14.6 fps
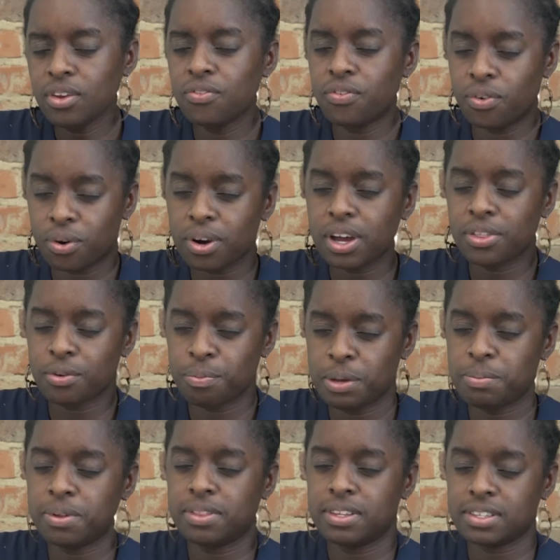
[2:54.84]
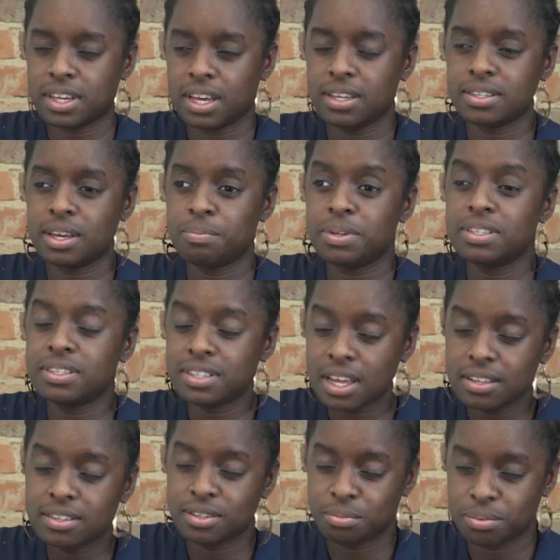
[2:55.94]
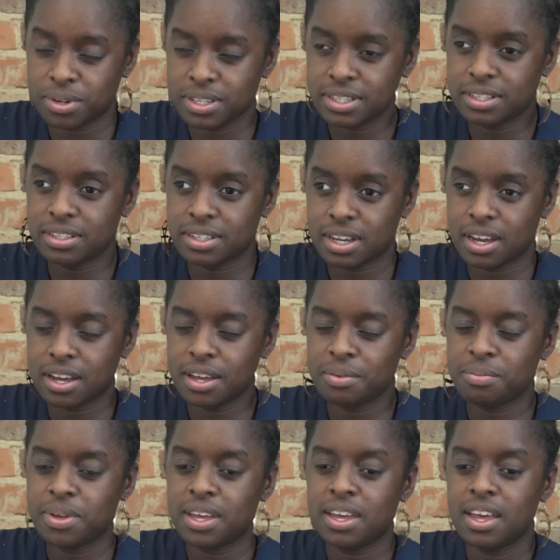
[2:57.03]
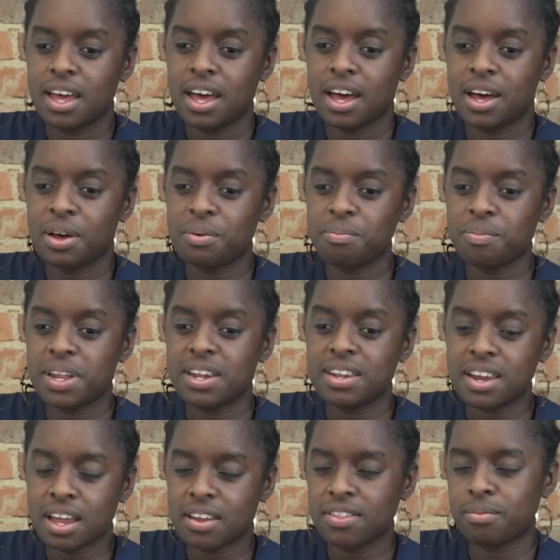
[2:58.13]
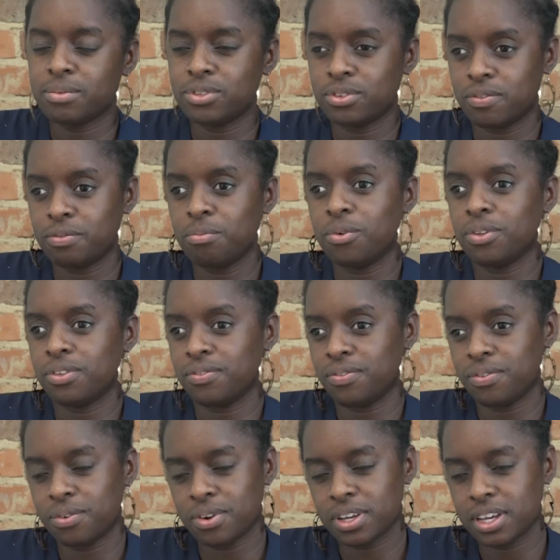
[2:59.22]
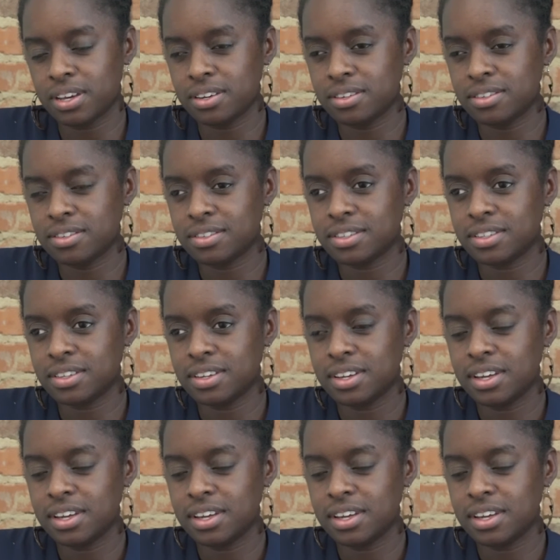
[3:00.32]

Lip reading: 4 other people in this case have been sentenced to prison time, but none of them served more than 4 years.